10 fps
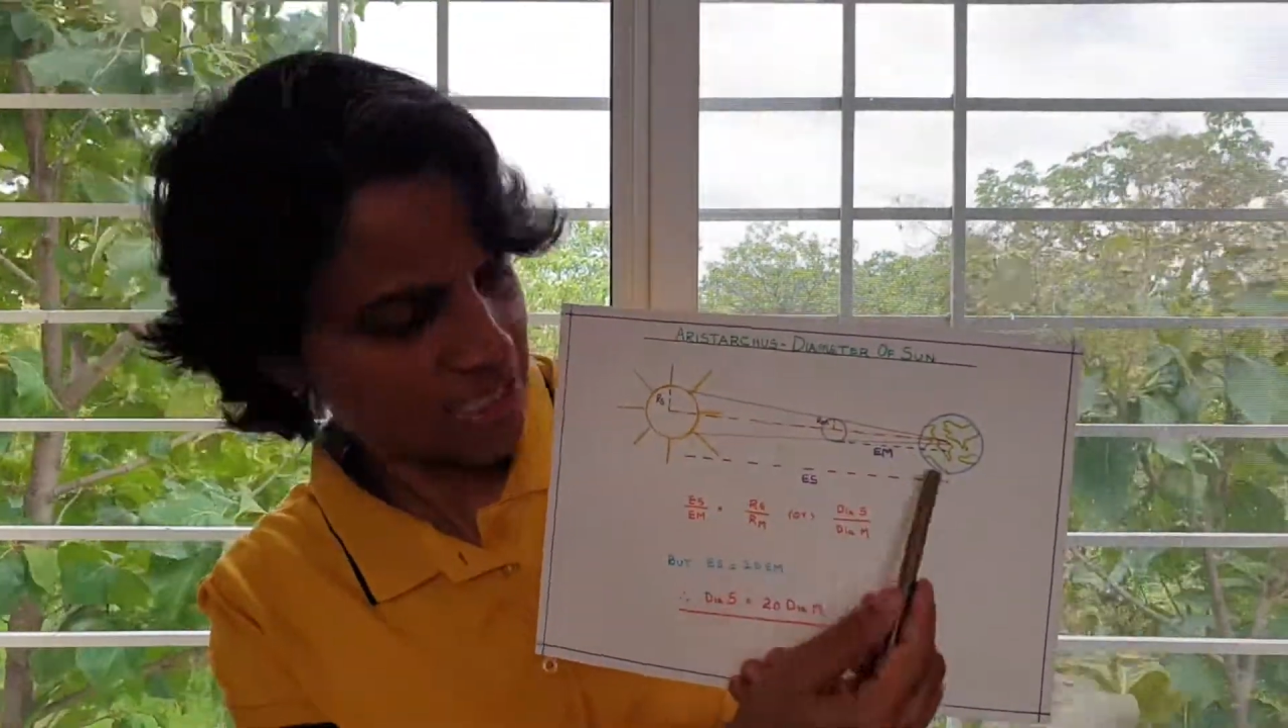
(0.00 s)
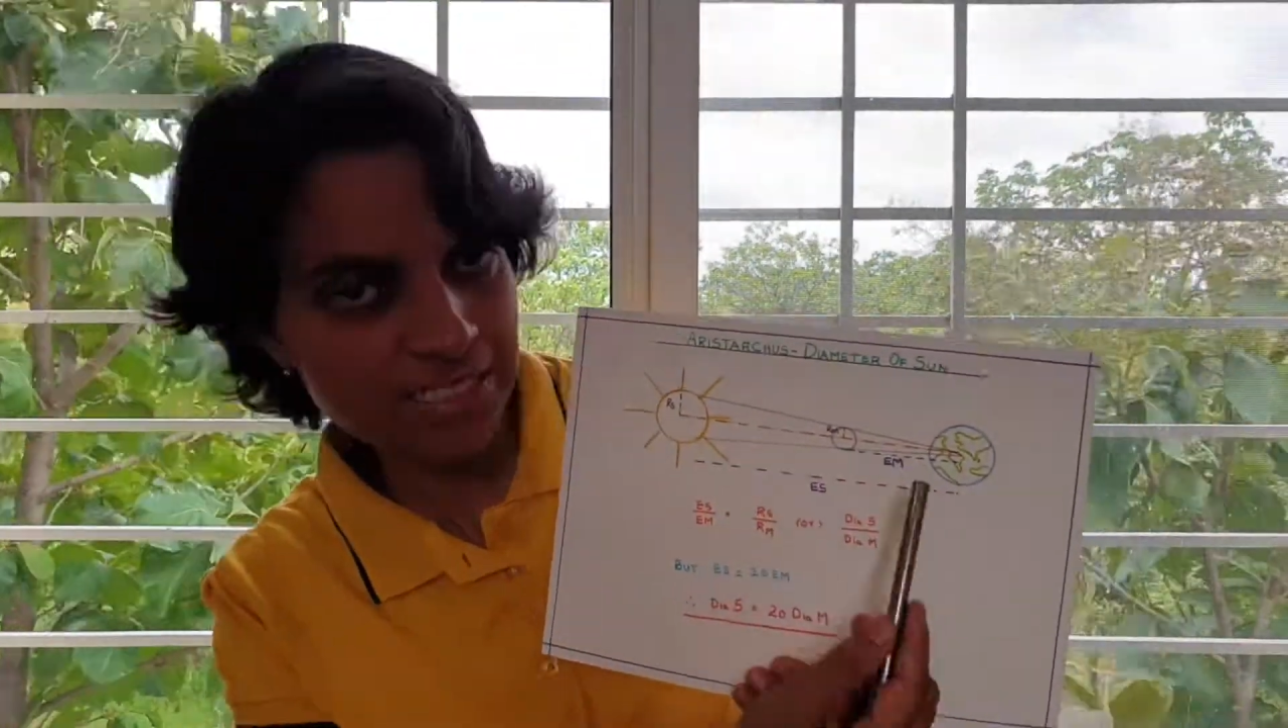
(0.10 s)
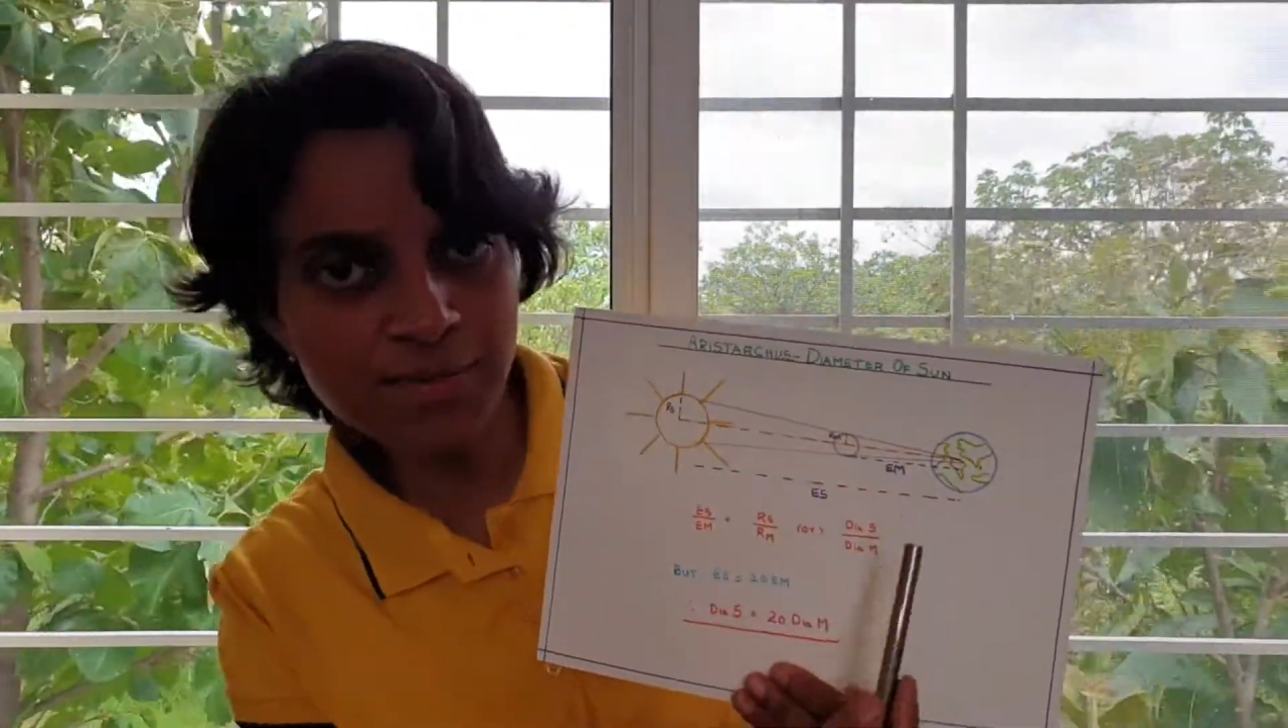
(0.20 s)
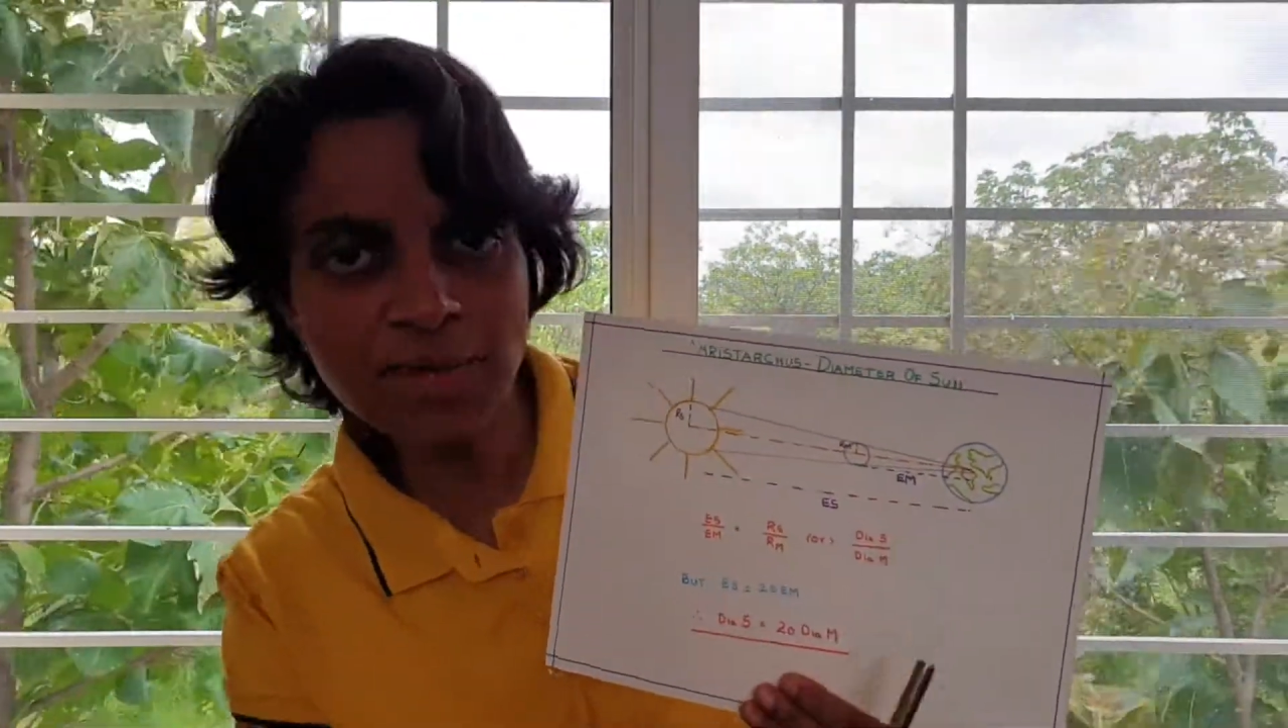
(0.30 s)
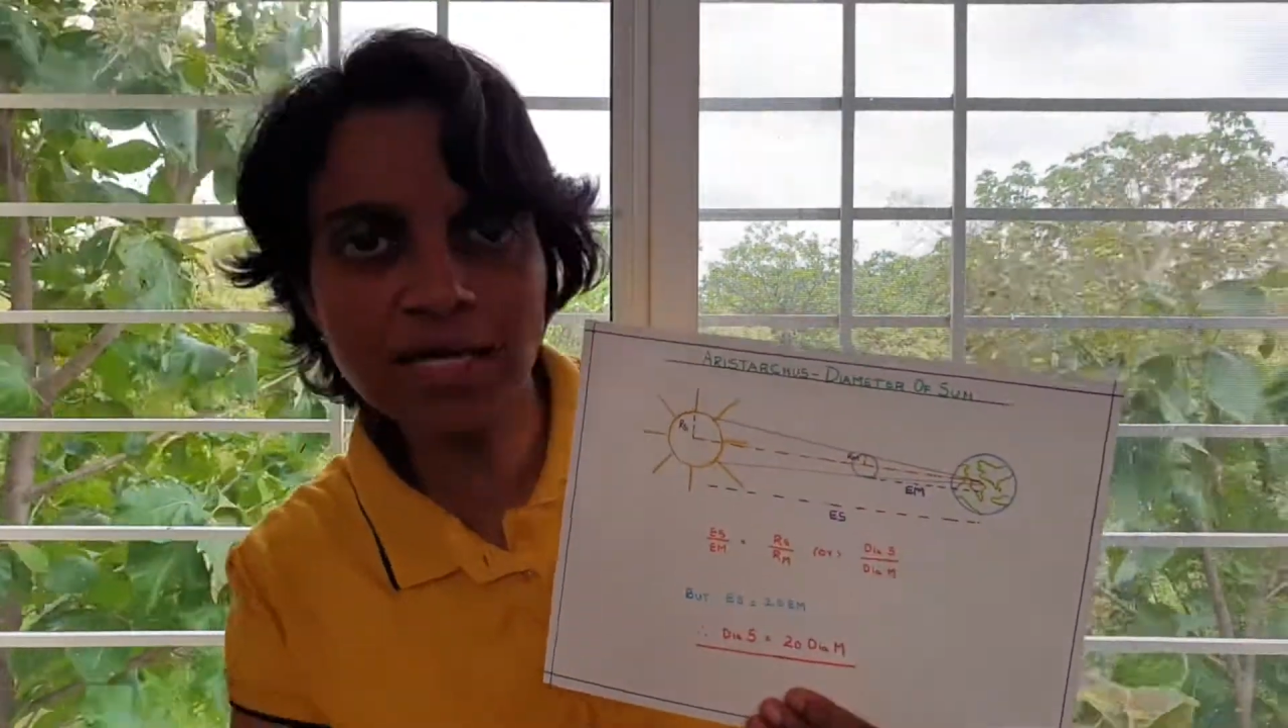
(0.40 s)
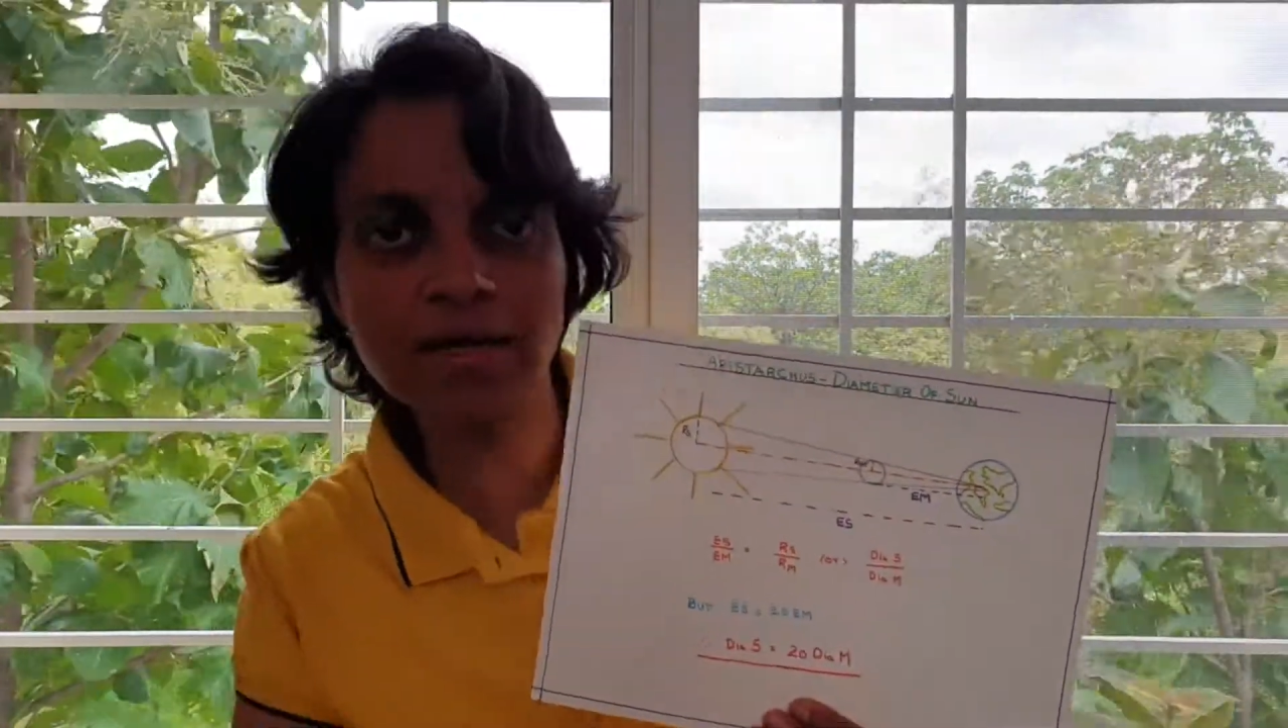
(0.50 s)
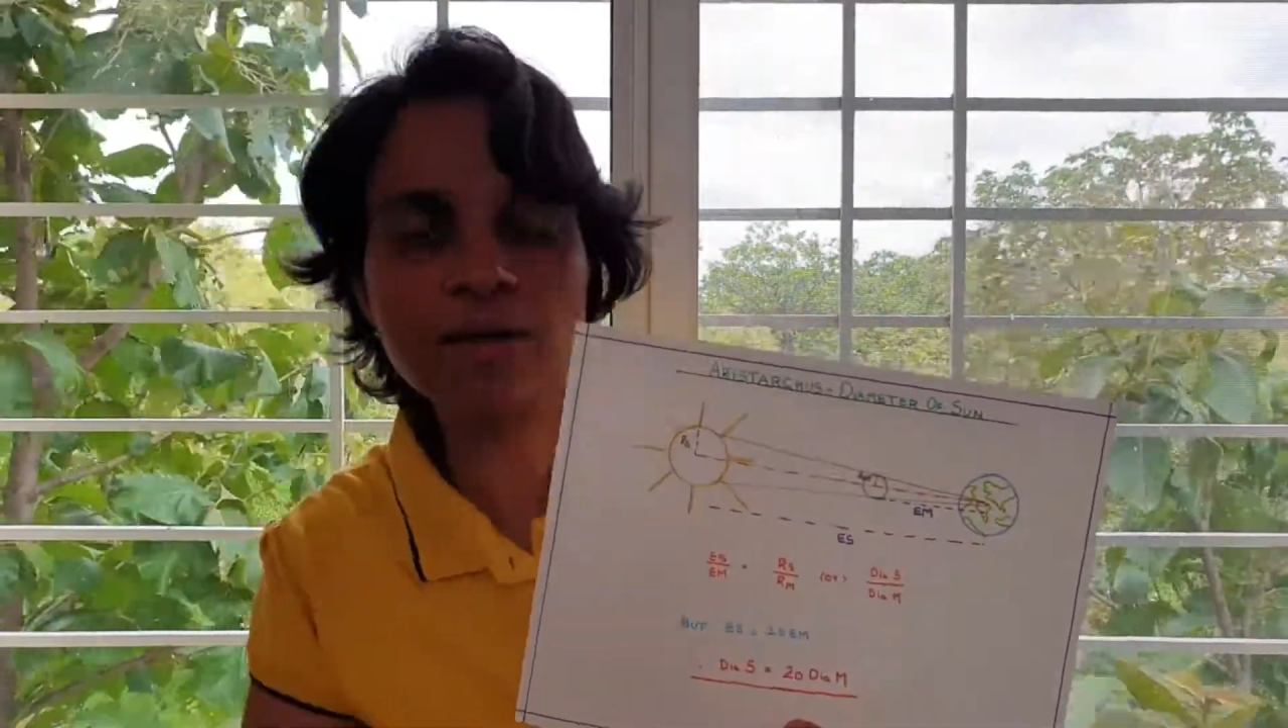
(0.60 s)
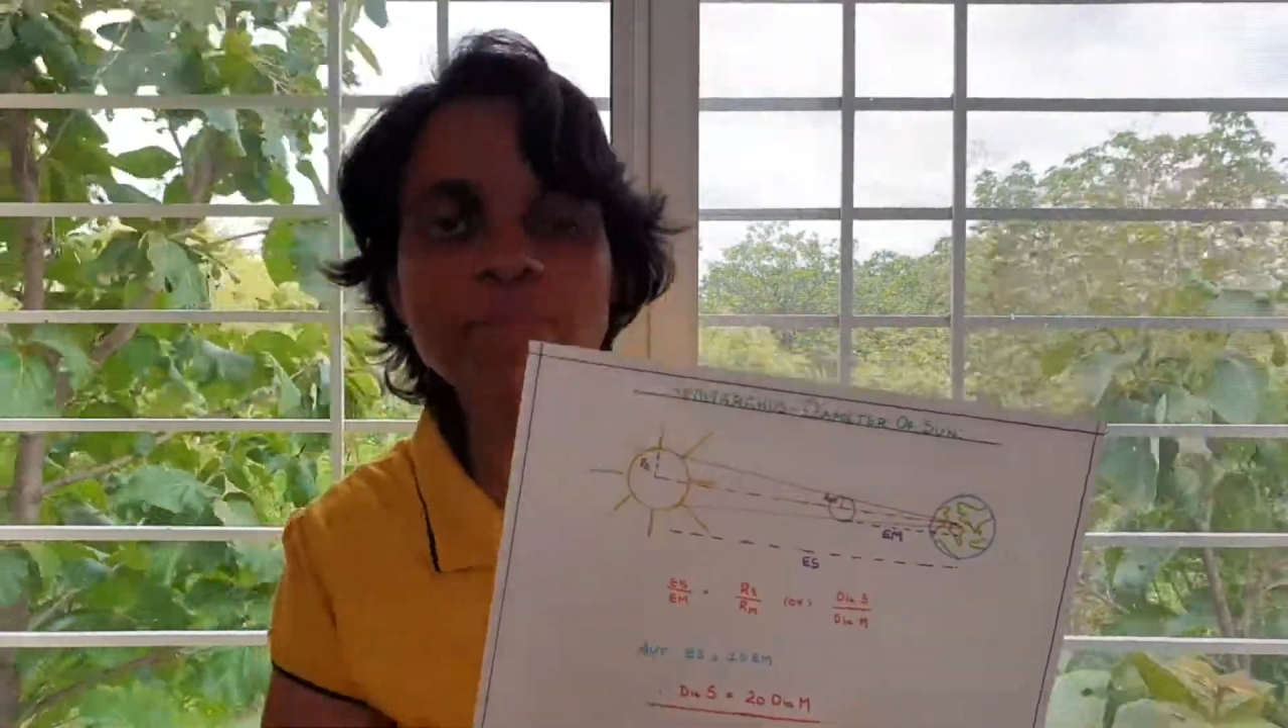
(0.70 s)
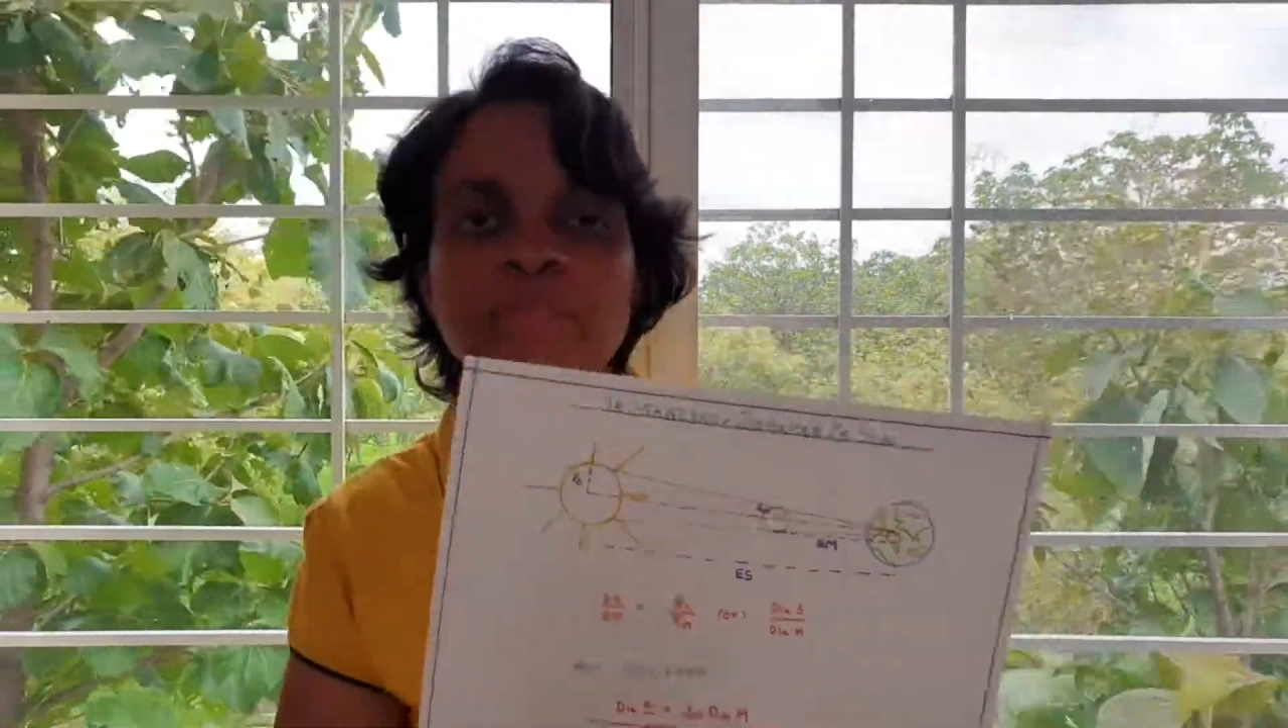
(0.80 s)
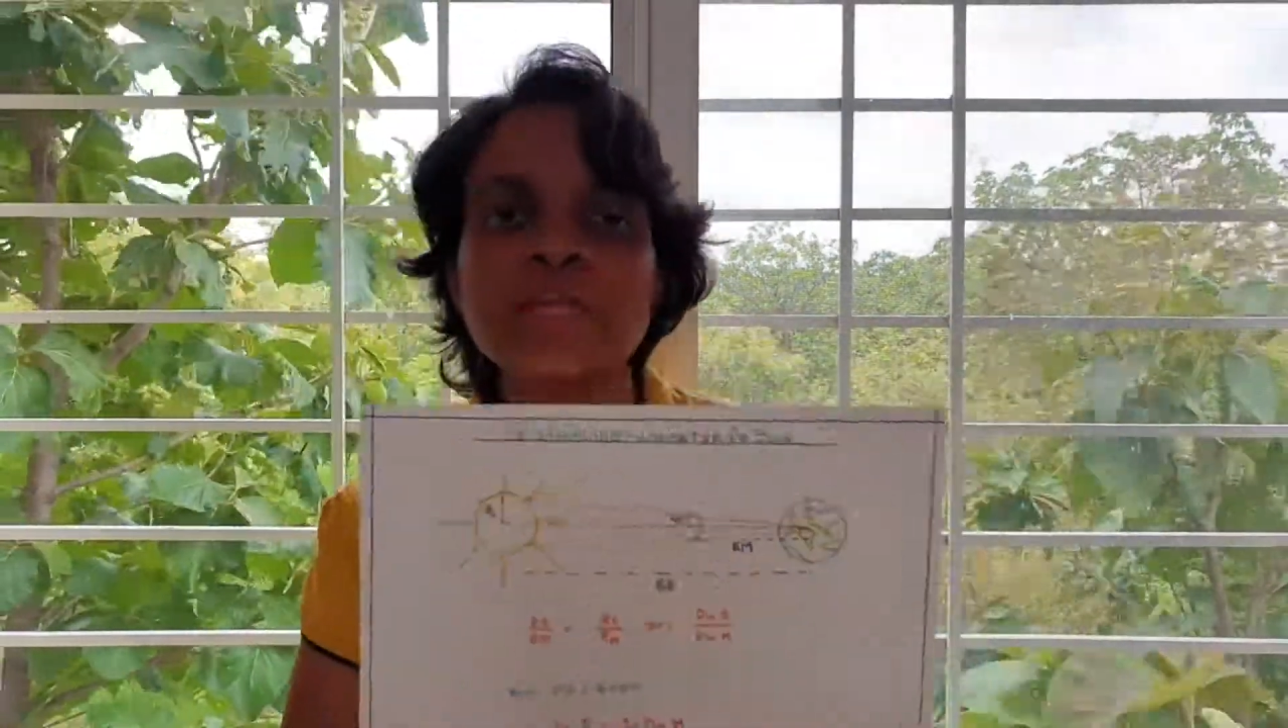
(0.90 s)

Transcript: similar,